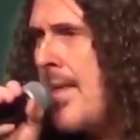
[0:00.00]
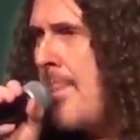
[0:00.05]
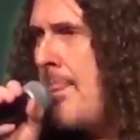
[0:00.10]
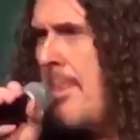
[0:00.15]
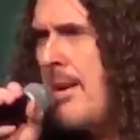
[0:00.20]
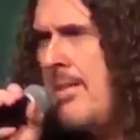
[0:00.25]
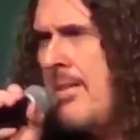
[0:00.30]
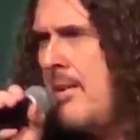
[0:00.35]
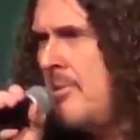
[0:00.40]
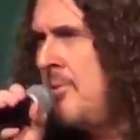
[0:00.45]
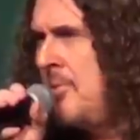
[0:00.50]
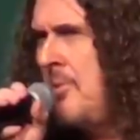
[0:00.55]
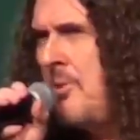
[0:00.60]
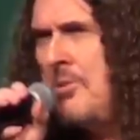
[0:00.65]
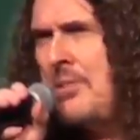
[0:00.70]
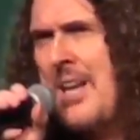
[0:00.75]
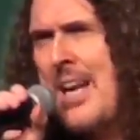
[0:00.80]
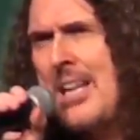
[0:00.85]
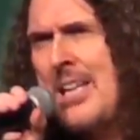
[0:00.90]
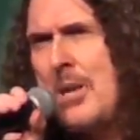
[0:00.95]
Um, th there's
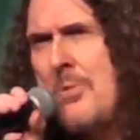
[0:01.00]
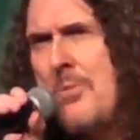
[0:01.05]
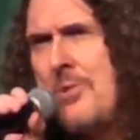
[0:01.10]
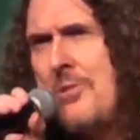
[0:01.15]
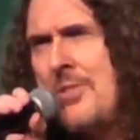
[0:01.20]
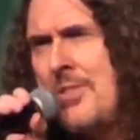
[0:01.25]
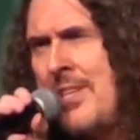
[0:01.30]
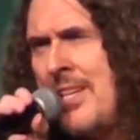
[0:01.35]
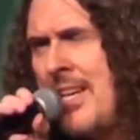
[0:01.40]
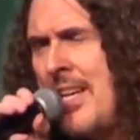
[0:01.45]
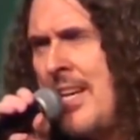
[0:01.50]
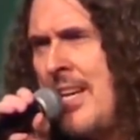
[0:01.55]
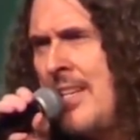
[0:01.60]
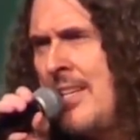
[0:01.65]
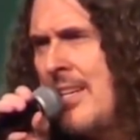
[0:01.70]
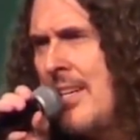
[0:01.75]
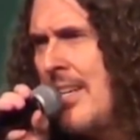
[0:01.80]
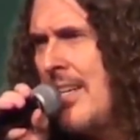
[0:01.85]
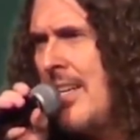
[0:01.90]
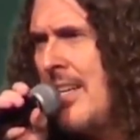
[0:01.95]
no daily
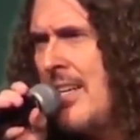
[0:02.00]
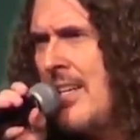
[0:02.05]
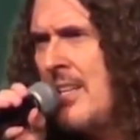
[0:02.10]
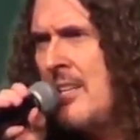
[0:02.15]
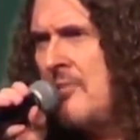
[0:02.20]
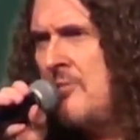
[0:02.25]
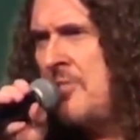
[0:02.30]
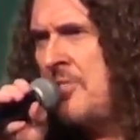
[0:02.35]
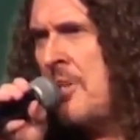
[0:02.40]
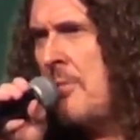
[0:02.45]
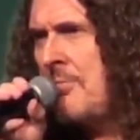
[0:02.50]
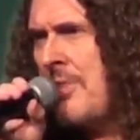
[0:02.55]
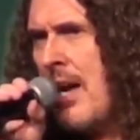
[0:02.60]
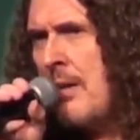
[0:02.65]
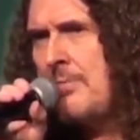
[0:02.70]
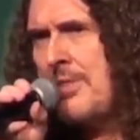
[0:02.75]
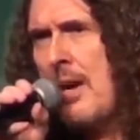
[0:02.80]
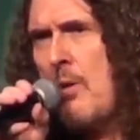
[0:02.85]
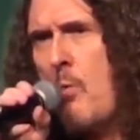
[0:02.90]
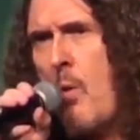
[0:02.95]
routine. Uh,
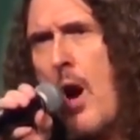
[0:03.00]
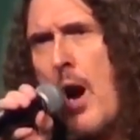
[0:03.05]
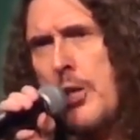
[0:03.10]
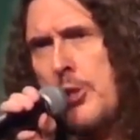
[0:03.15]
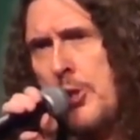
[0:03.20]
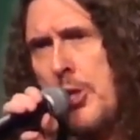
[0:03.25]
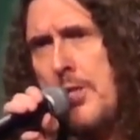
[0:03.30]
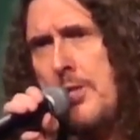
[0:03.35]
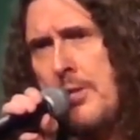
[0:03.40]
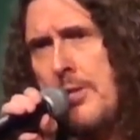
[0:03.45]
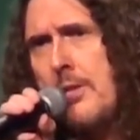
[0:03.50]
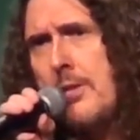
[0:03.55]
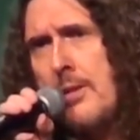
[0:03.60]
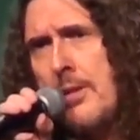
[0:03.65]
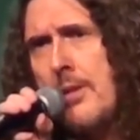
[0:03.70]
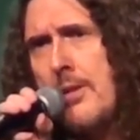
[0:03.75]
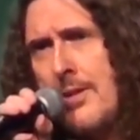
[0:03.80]
sometimes I wash it.